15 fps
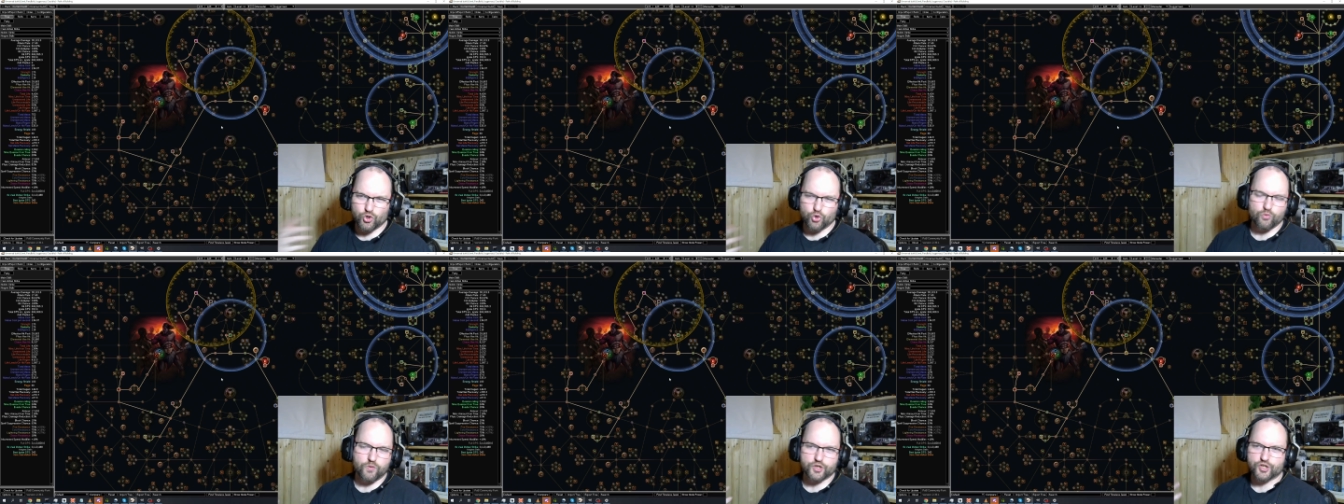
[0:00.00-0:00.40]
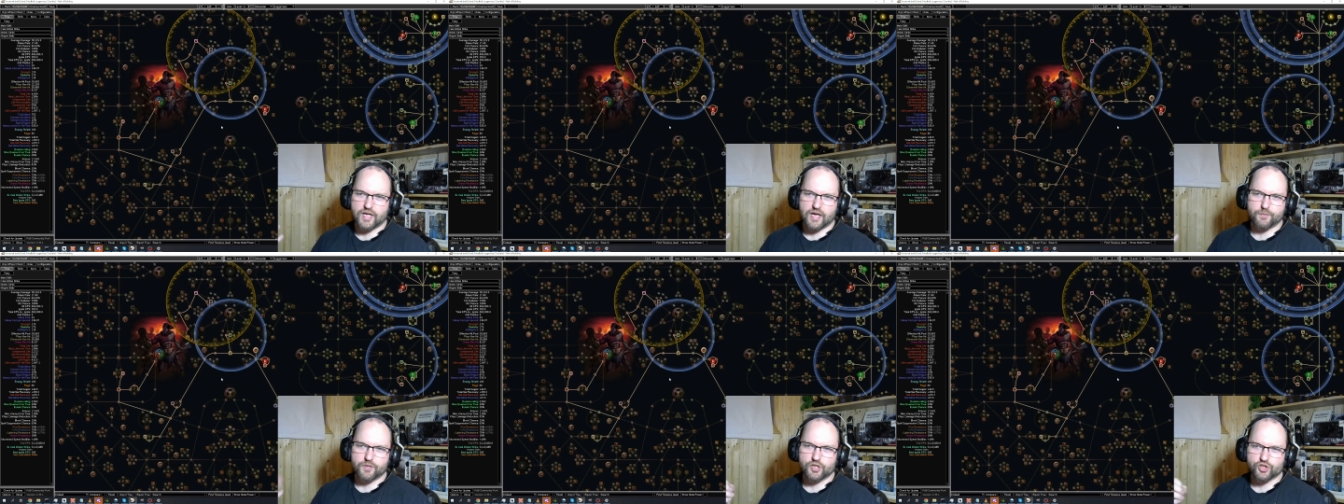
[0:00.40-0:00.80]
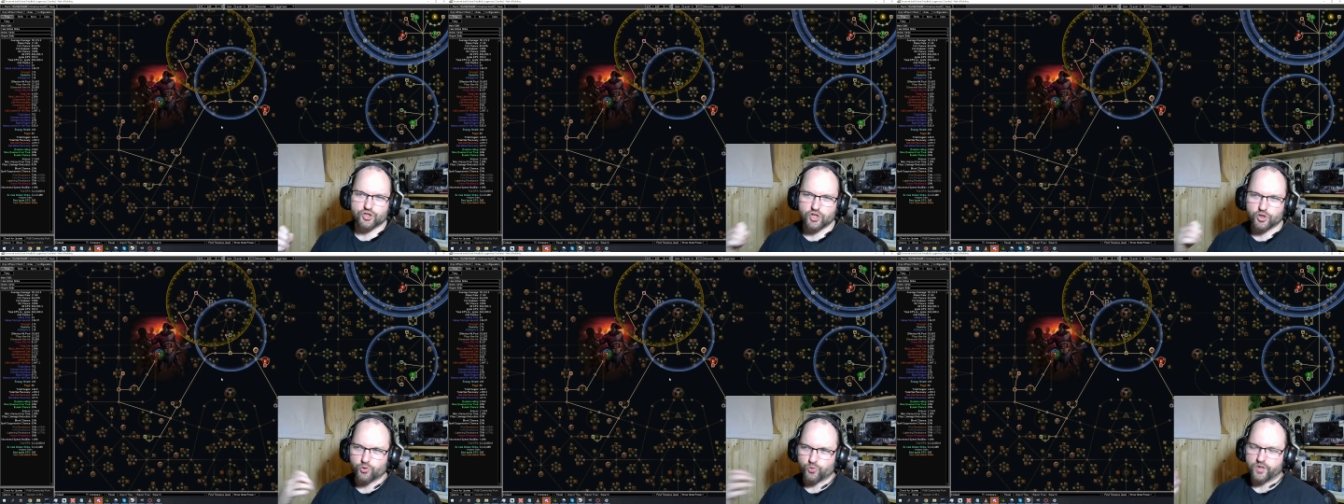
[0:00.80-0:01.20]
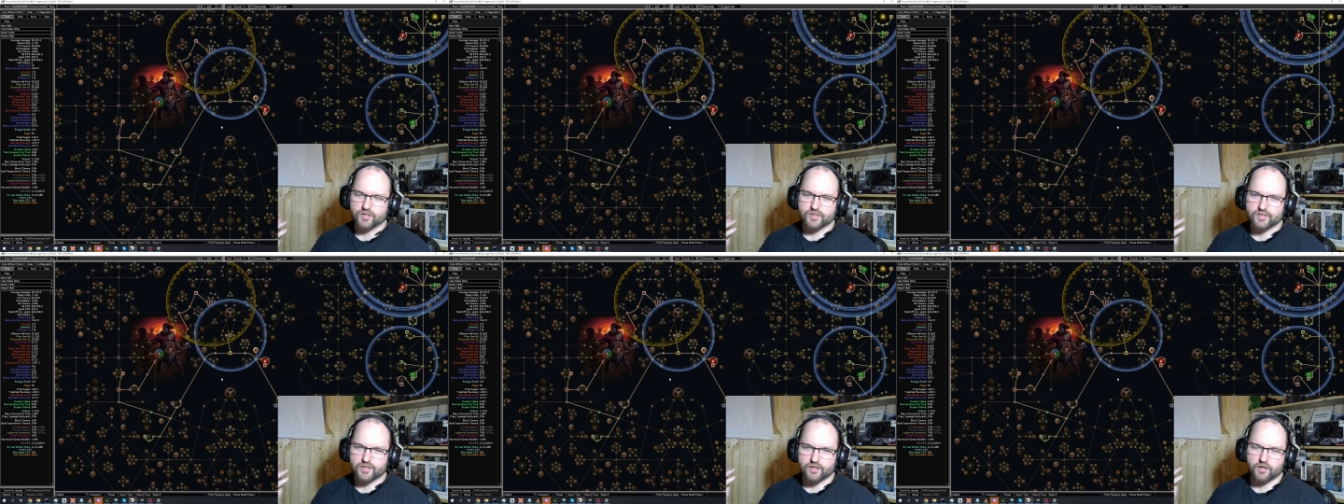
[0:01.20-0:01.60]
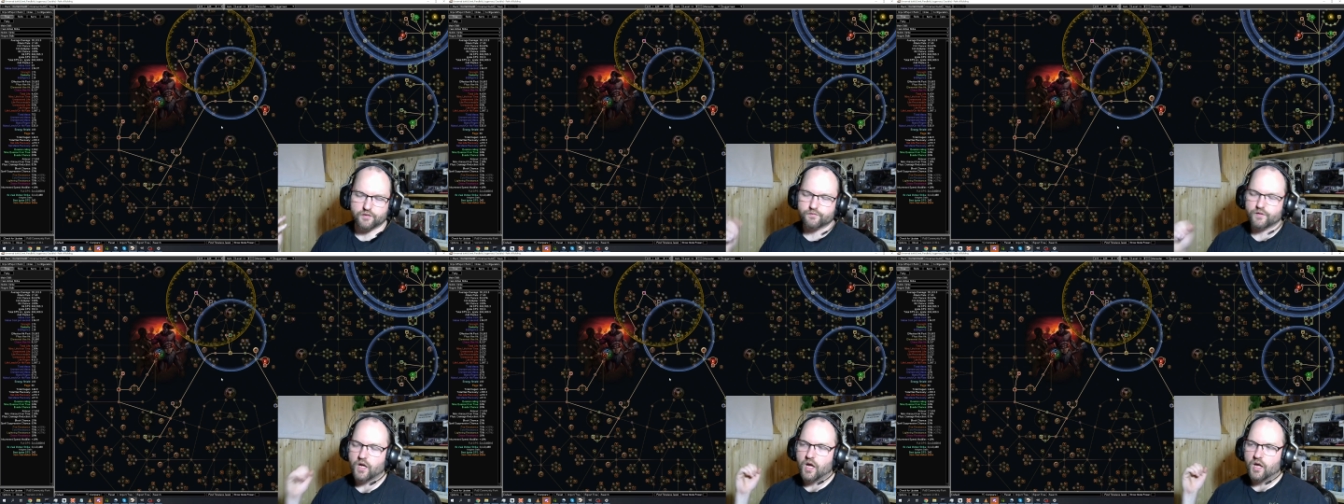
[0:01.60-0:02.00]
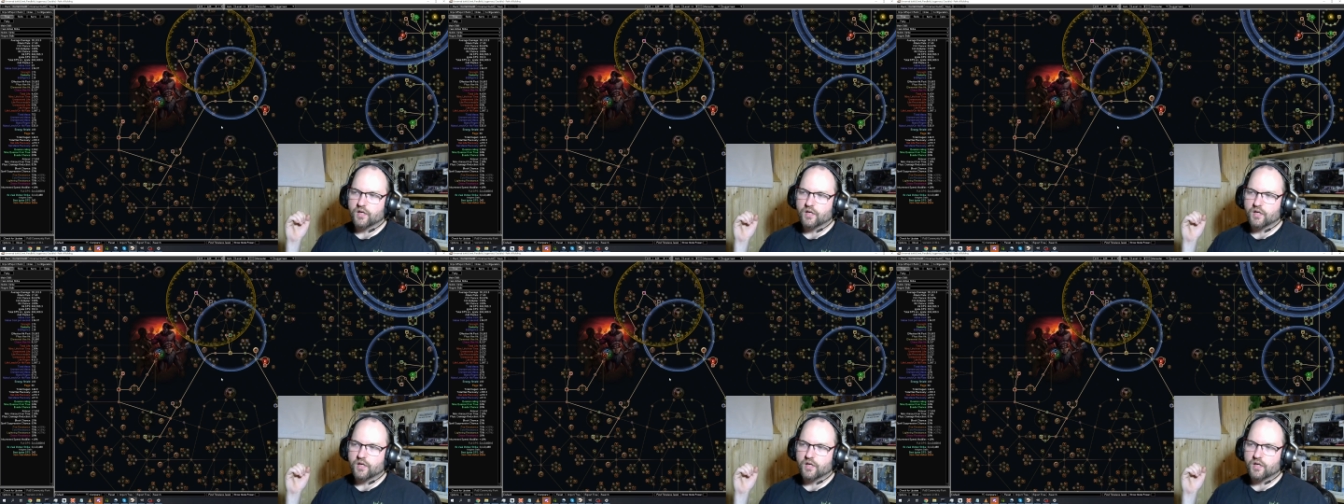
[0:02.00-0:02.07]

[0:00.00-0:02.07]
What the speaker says: too much damage, not realistic enough.